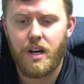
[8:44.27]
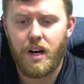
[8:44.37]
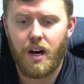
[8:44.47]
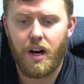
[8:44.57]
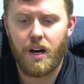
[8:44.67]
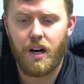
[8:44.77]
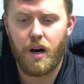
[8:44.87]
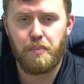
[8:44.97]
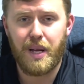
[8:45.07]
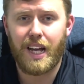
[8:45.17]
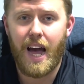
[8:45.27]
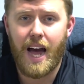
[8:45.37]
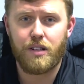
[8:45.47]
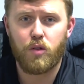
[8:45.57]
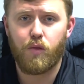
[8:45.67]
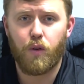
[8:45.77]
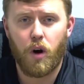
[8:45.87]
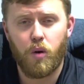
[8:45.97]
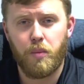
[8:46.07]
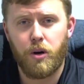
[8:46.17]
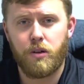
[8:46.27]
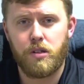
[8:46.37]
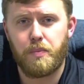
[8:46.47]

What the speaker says: a big hassle for homeowners,